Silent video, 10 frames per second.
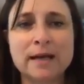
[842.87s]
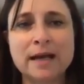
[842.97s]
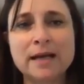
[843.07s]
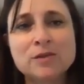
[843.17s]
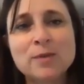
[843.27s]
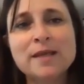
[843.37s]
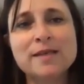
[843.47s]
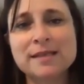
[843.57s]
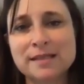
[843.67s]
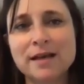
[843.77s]
it as really the
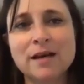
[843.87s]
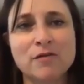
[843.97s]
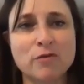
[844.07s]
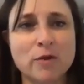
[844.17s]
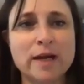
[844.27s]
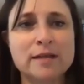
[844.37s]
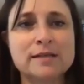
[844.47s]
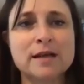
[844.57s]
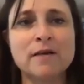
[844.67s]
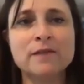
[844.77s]
sting of grace,
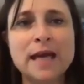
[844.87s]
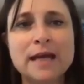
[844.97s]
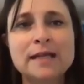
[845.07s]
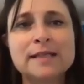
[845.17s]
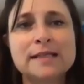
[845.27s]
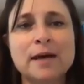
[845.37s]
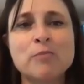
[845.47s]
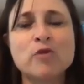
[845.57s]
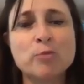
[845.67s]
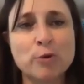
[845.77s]
of getting
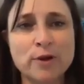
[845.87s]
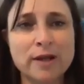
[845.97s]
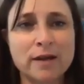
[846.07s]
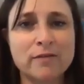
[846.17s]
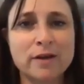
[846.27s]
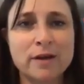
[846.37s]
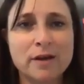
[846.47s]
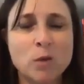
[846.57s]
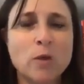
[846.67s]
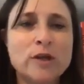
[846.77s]
some reprieve
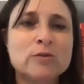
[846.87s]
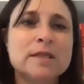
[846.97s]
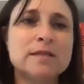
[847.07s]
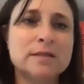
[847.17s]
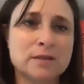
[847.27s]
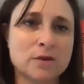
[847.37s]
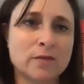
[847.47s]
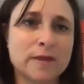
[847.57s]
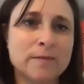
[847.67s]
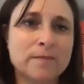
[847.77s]
when you didn't
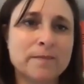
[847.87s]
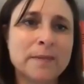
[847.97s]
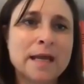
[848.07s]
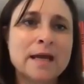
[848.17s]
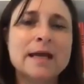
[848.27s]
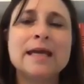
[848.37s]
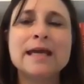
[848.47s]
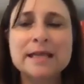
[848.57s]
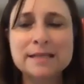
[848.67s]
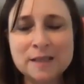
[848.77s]
deserve it.
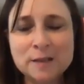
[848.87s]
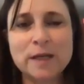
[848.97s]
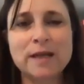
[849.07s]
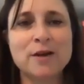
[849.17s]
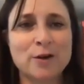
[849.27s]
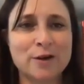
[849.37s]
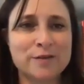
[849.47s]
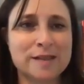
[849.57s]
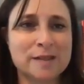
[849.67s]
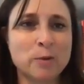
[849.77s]
Yes, it's been a year of
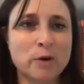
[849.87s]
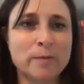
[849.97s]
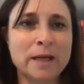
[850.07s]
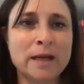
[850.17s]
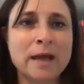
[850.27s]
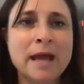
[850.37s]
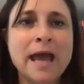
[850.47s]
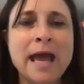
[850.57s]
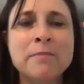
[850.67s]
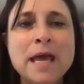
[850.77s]
disappointment.
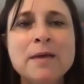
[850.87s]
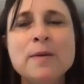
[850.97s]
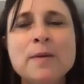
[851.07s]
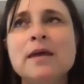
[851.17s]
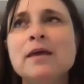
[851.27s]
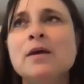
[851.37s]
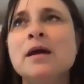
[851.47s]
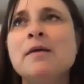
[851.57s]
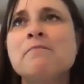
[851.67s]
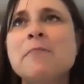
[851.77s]
And maybe
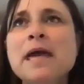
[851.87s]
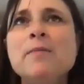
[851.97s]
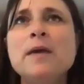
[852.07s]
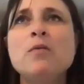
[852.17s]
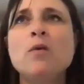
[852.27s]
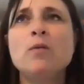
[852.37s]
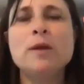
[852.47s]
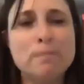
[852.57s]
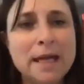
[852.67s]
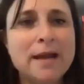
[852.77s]
when we
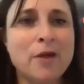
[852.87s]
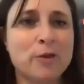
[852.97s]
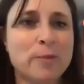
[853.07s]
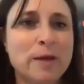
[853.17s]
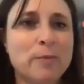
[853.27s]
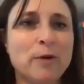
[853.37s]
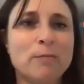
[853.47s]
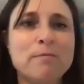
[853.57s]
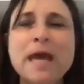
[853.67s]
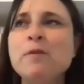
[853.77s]
meet other people,
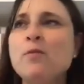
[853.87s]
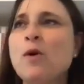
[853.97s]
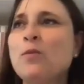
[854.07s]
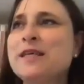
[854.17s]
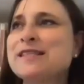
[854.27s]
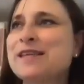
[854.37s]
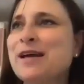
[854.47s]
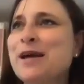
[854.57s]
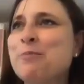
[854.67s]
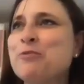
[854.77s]
maybe when we sign
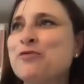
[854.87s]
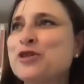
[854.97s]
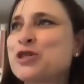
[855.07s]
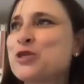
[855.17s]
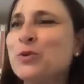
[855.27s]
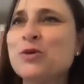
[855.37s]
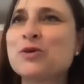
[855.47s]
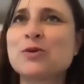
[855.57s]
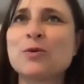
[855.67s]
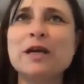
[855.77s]
up for
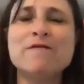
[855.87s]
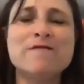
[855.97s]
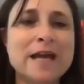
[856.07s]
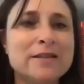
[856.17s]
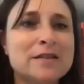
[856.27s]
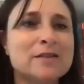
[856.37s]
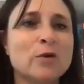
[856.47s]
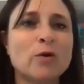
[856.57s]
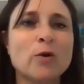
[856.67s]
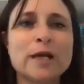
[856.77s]
shuls or events
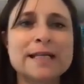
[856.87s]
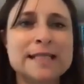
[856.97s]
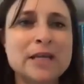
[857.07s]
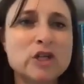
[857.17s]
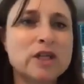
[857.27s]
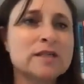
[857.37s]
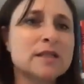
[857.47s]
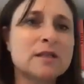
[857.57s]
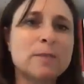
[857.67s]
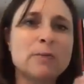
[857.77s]
or organizations
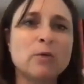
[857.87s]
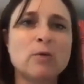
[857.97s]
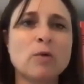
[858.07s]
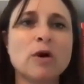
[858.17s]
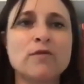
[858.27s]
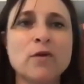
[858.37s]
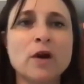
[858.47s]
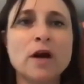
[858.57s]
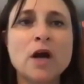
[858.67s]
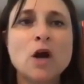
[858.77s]
and the people we work
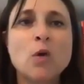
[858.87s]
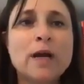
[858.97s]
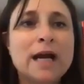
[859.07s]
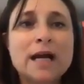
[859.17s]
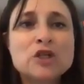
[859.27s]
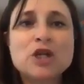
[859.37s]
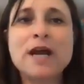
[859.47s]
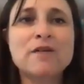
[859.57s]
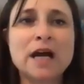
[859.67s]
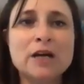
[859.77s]
for, we kind of should
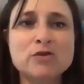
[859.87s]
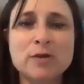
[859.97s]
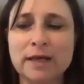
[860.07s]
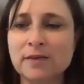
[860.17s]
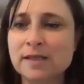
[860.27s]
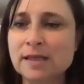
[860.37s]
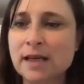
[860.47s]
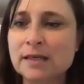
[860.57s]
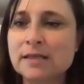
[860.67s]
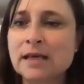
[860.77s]
have a contract that
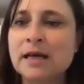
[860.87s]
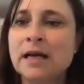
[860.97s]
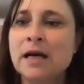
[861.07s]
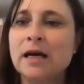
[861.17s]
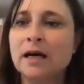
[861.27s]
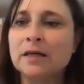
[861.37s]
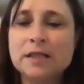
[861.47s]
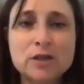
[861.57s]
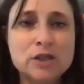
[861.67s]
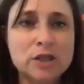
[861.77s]
says,
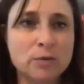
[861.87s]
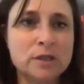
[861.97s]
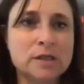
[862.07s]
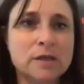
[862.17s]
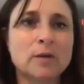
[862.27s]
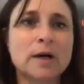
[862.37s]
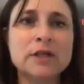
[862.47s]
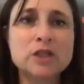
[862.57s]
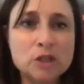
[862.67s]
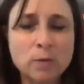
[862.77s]
"Dear so-and-so, I
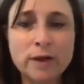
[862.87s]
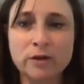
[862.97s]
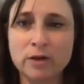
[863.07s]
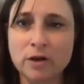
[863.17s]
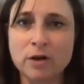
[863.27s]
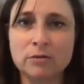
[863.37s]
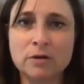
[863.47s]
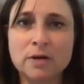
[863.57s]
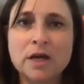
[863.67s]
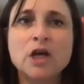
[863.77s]
just want you to know,
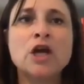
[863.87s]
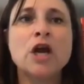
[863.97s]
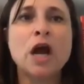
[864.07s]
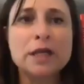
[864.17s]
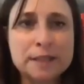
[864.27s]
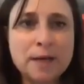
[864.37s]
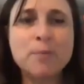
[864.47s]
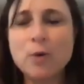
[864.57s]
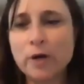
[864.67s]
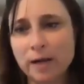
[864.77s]
at some
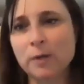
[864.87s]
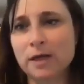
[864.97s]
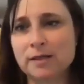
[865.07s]
point,